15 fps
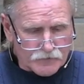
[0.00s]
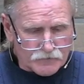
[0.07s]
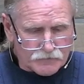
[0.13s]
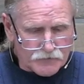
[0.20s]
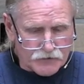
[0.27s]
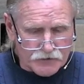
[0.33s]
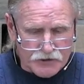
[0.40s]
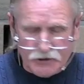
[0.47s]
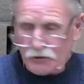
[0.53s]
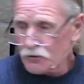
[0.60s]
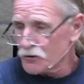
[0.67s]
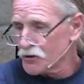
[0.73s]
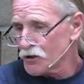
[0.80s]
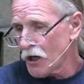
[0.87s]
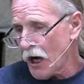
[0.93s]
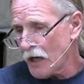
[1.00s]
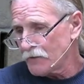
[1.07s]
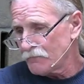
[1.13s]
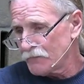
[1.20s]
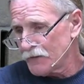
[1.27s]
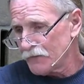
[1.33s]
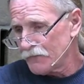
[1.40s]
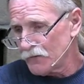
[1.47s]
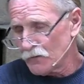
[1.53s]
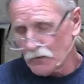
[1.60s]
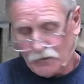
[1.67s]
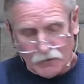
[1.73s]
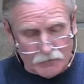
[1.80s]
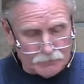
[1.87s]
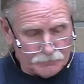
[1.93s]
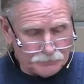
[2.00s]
The kill shot, if you will.